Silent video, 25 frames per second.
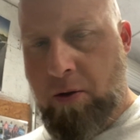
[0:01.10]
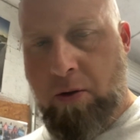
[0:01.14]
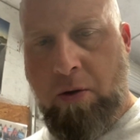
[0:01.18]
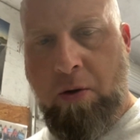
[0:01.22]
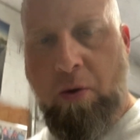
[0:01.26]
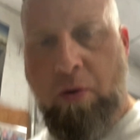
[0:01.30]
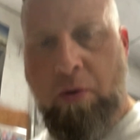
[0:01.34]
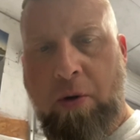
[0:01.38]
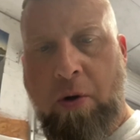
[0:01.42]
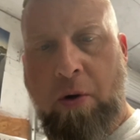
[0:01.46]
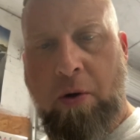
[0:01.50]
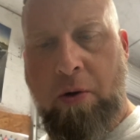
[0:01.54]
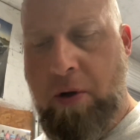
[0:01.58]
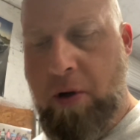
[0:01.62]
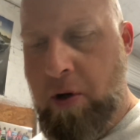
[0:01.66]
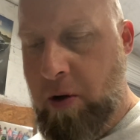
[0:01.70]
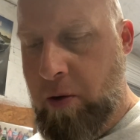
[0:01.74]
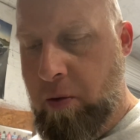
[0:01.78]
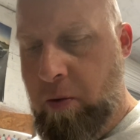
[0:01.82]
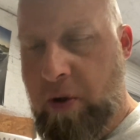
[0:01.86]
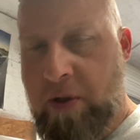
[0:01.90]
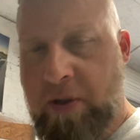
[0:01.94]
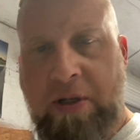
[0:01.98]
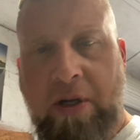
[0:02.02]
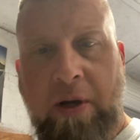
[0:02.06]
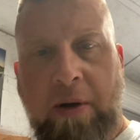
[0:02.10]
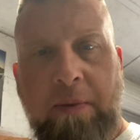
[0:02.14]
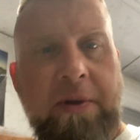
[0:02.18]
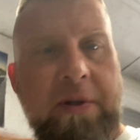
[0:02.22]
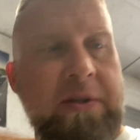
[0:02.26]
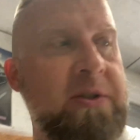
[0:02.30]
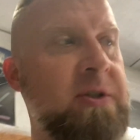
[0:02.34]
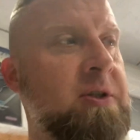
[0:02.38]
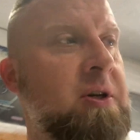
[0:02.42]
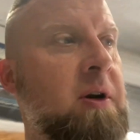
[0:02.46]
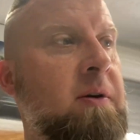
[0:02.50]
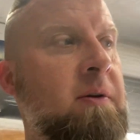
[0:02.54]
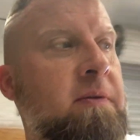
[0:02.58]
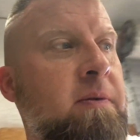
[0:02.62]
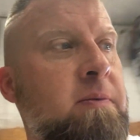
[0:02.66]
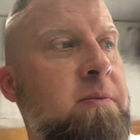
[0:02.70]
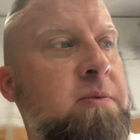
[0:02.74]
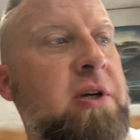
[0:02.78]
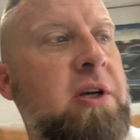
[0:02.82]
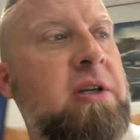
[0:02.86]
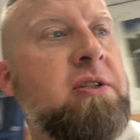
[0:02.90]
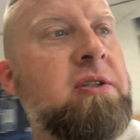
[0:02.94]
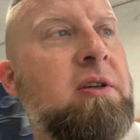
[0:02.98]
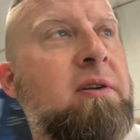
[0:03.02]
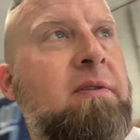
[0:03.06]
Yo, yo, yo, what's up? This is Jeremy from
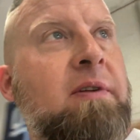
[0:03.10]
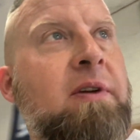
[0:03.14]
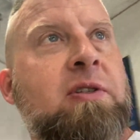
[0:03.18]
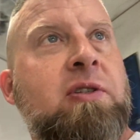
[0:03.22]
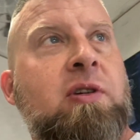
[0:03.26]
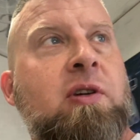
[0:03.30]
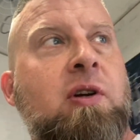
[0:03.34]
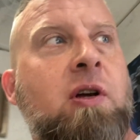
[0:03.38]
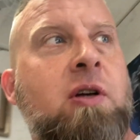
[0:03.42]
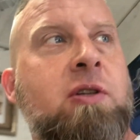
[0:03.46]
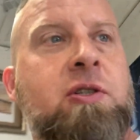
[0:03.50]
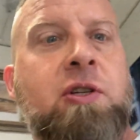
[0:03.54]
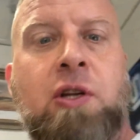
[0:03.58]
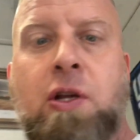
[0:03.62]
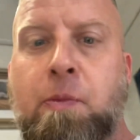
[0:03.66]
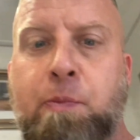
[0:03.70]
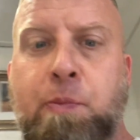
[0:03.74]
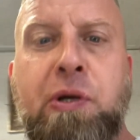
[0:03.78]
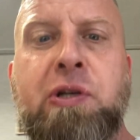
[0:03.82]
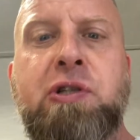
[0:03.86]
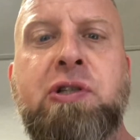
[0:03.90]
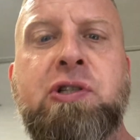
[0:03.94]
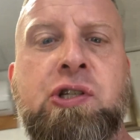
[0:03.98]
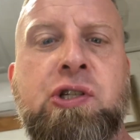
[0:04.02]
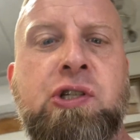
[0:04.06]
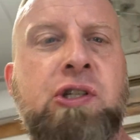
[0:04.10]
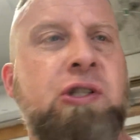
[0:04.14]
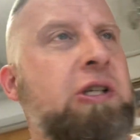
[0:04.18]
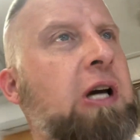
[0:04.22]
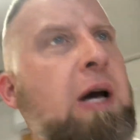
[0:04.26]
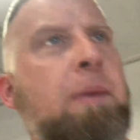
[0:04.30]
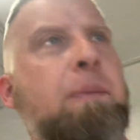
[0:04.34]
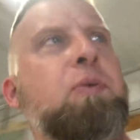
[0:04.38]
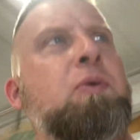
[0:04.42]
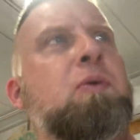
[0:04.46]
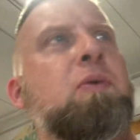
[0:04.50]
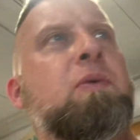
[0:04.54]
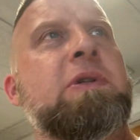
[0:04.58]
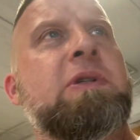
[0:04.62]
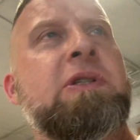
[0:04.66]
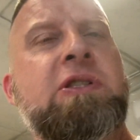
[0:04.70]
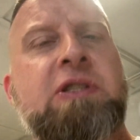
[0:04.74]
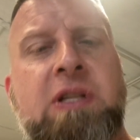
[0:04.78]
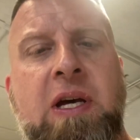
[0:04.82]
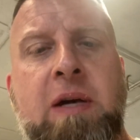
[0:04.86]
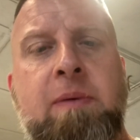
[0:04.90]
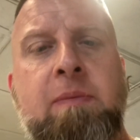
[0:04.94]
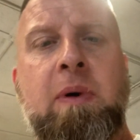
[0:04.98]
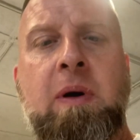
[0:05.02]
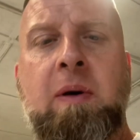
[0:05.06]
Jay's University Girls in the Peach Capital of the
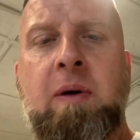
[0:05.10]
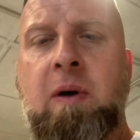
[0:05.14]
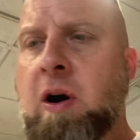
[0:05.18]
State, baby.